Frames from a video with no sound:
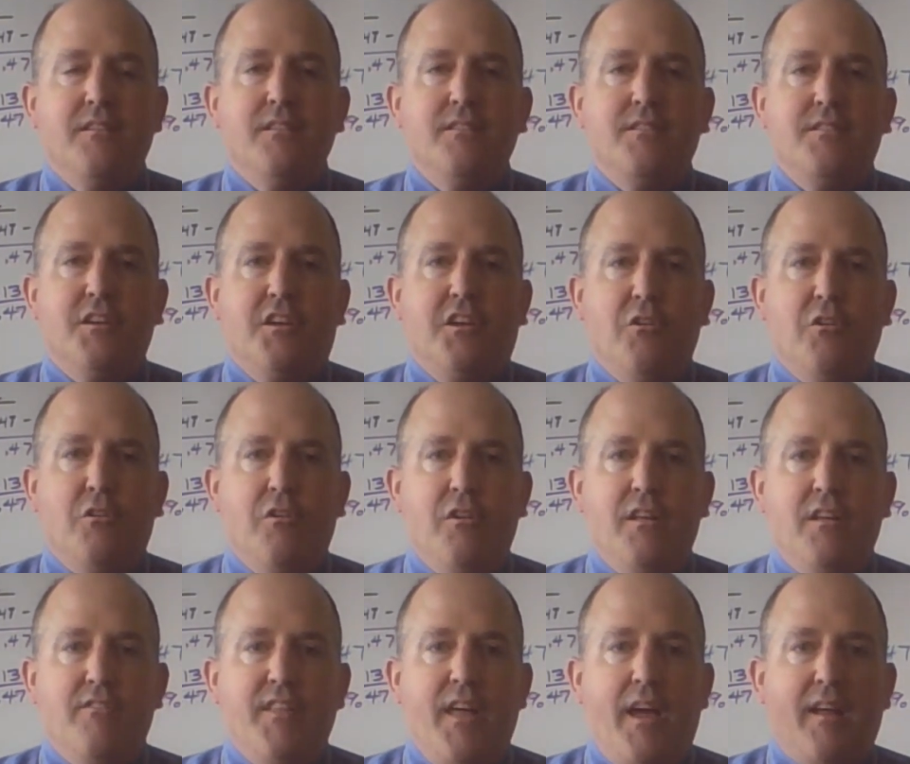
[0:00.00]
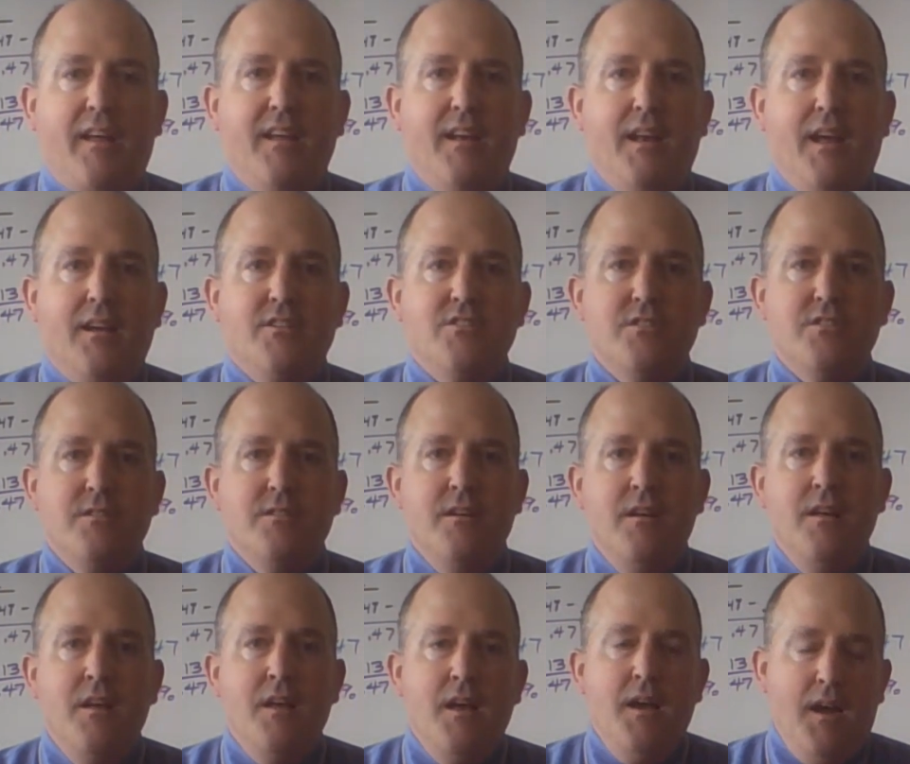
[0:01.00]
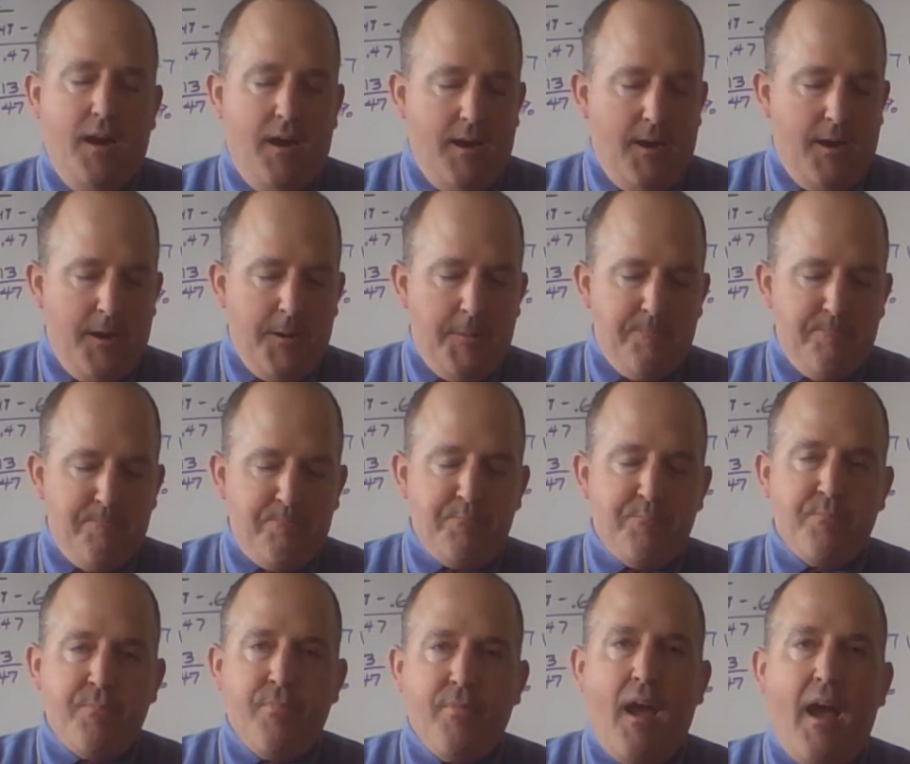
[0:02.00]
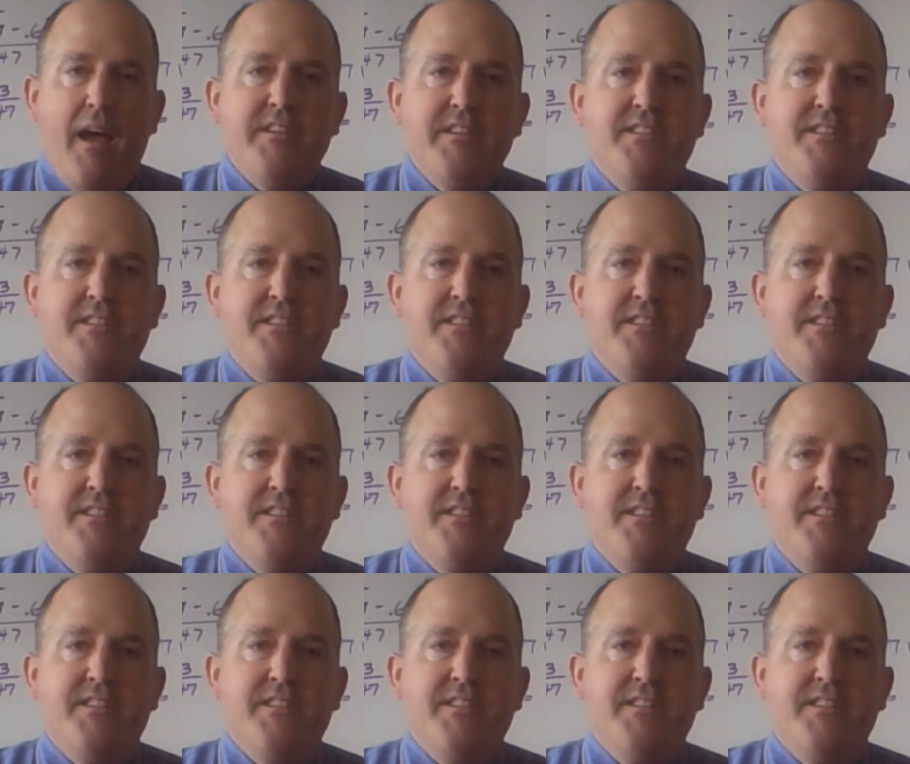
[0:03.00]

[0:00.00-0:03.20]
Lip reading: security of that connection. I